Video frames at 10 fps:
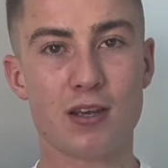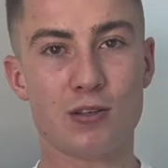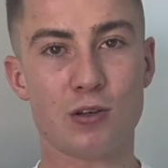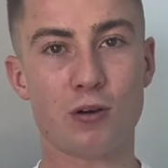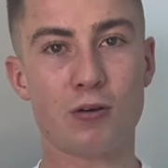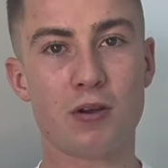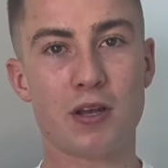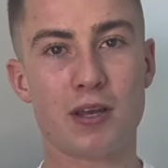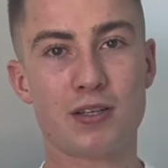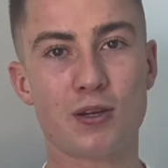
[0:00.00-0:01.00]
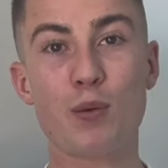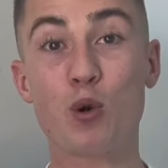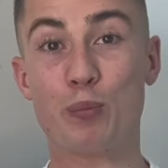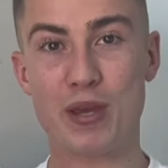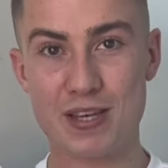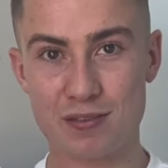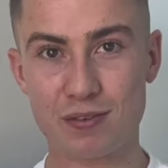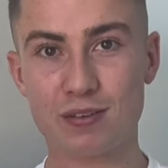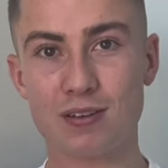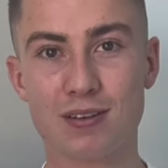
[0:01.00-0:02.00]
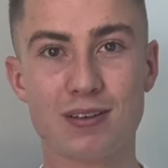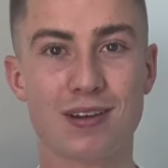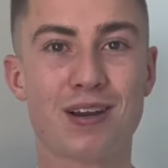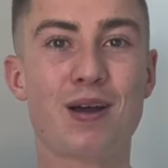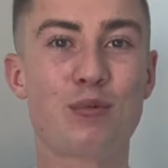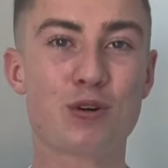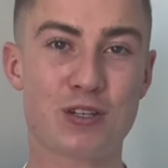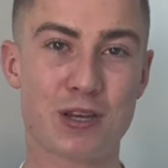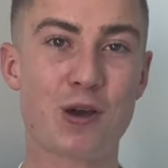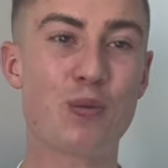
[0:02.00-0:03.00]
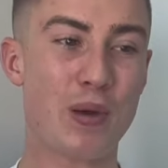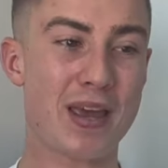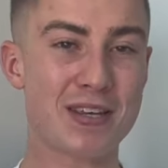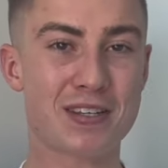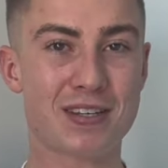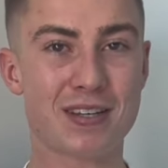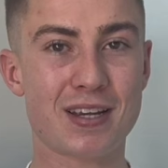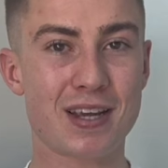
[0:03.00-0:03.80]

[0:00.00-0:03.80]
So it's a lot more peaceful a lot more slow paced,